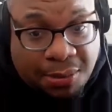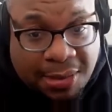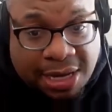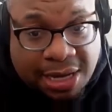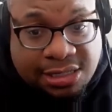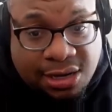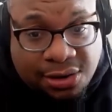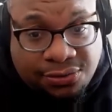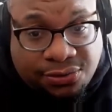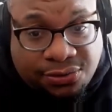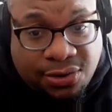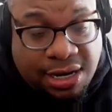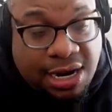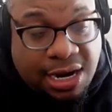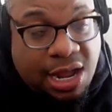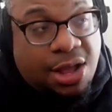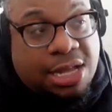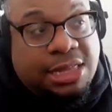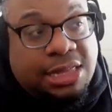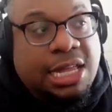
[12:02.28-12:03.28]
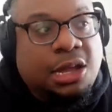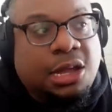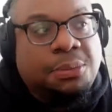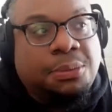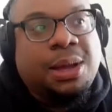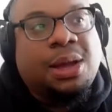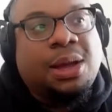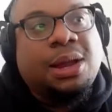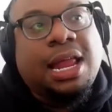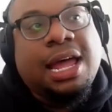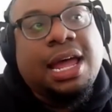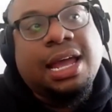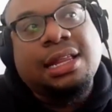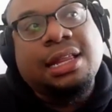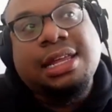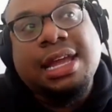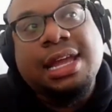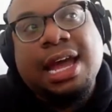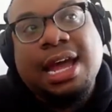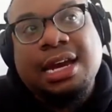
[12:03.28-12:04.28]
myself right now. I think about like
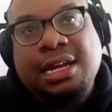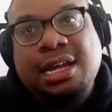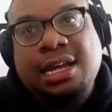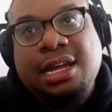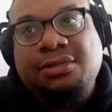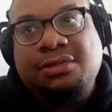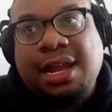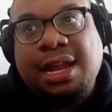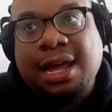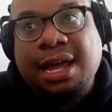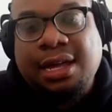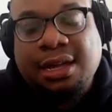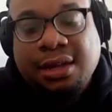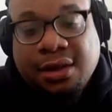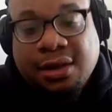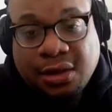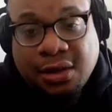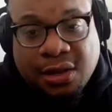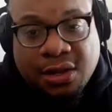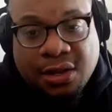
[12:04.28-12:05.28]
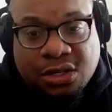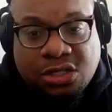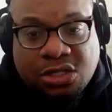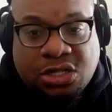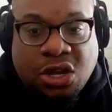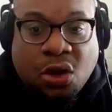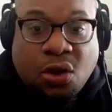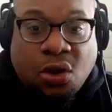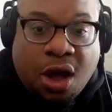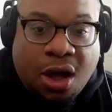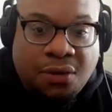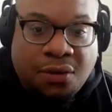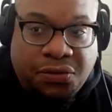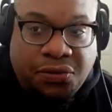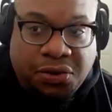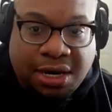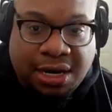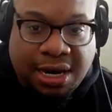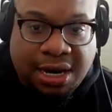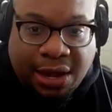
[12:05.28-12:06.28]
the idea of like so often
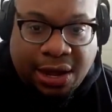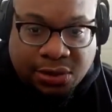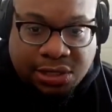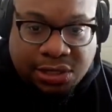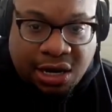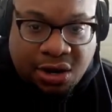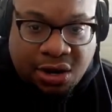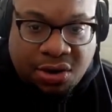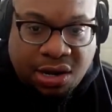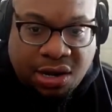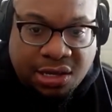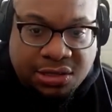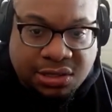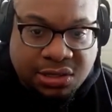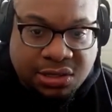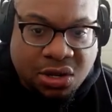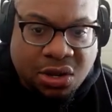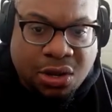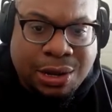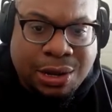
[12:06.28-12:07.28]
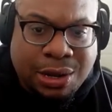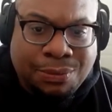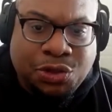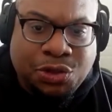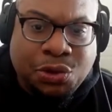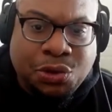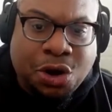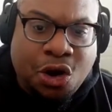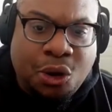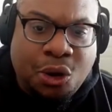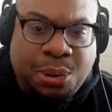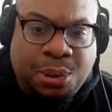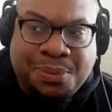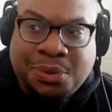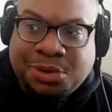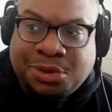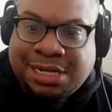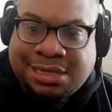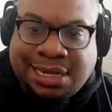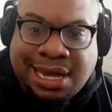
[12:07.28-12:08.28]
in those hearings. You heard
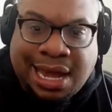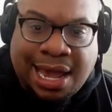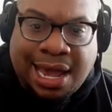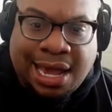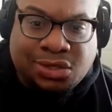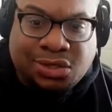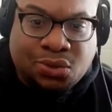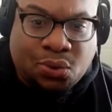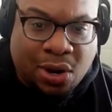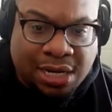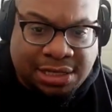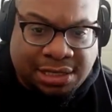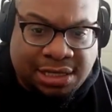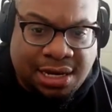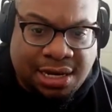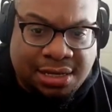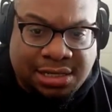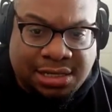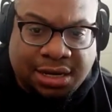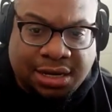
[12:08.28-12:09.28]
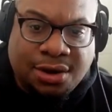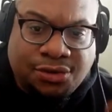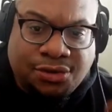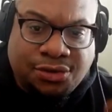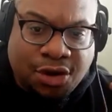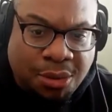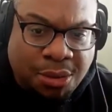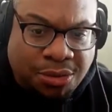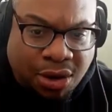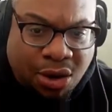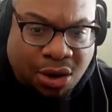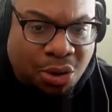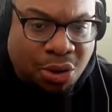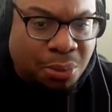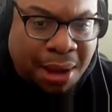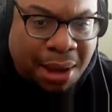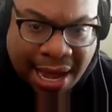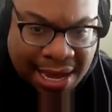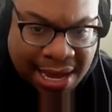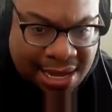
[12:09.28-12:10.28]
people just ask questions to confirm their own
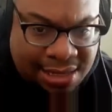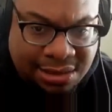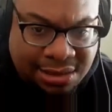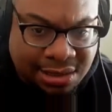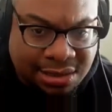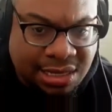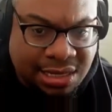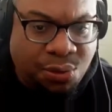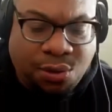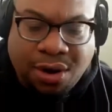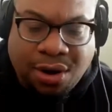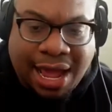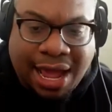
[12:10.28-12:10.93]
biases. They weren't